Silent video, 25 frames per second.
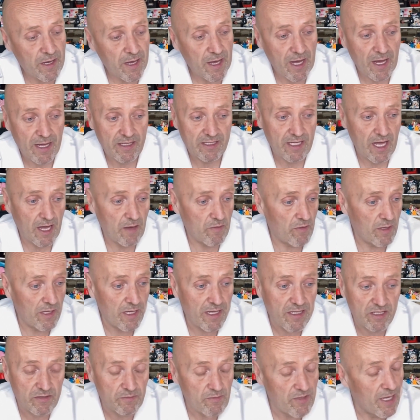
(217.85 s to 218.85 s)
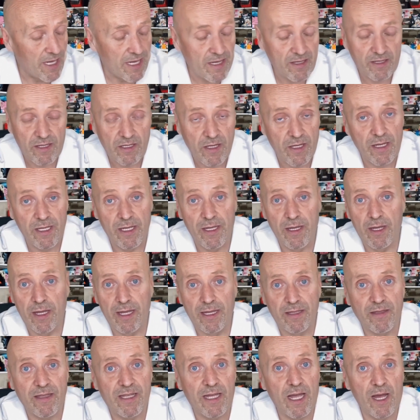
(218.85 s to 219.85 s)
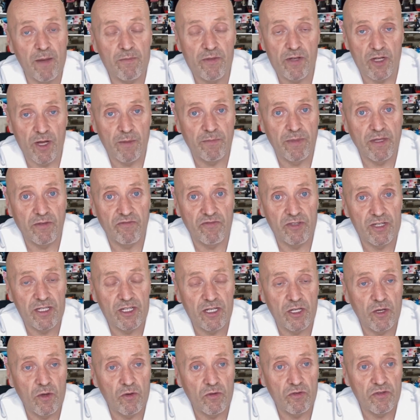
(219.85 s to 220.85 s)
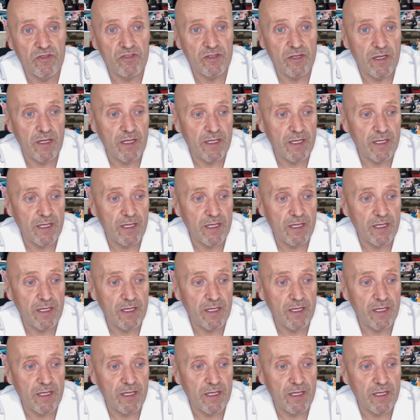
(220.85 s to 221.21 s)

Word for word: as I will explain in the upcoming videos.